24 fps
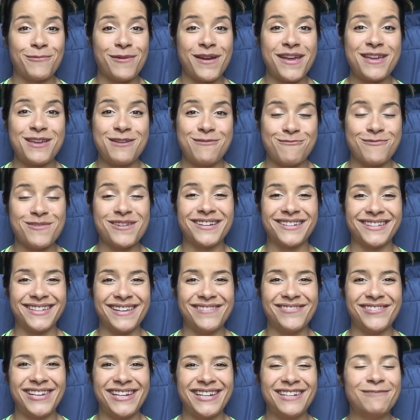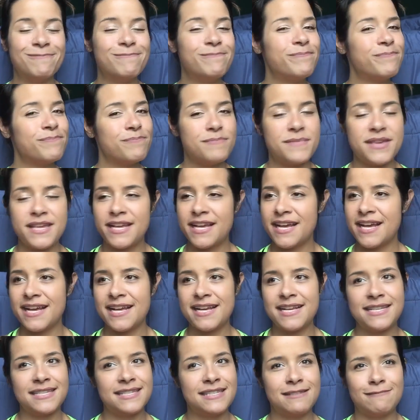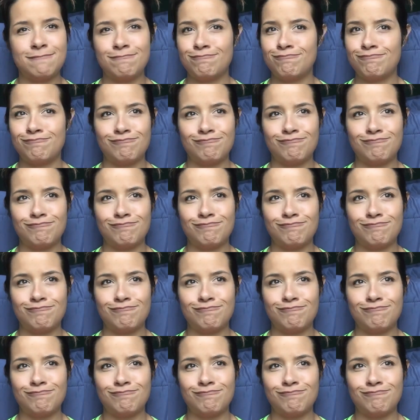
way you want to live it, because